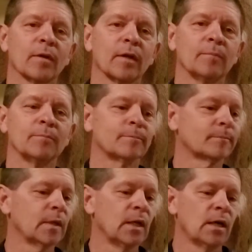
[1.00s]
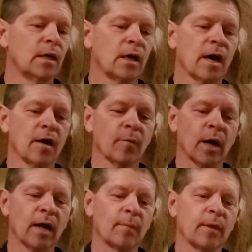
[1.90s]
Okay. Hey
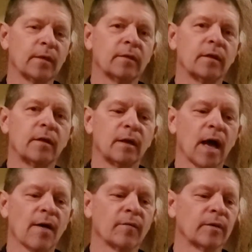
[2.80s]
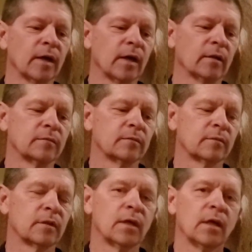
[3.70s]
everybody, I've been having
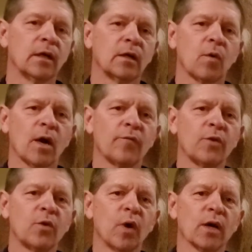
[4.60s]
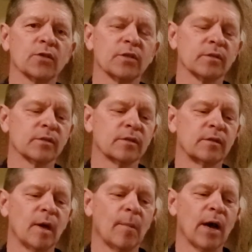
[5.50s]
quite a few questions
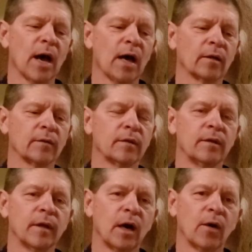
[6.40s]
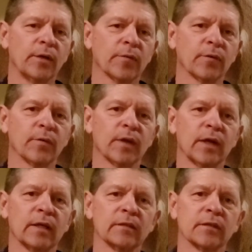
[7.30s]
about different
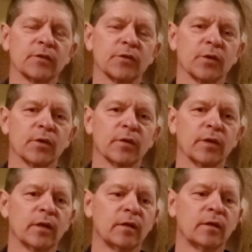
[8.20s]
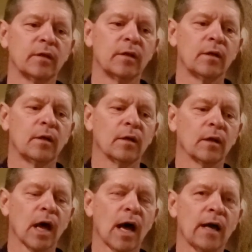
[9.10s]
things concerning the
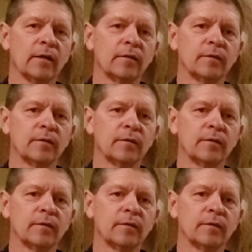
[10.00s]
light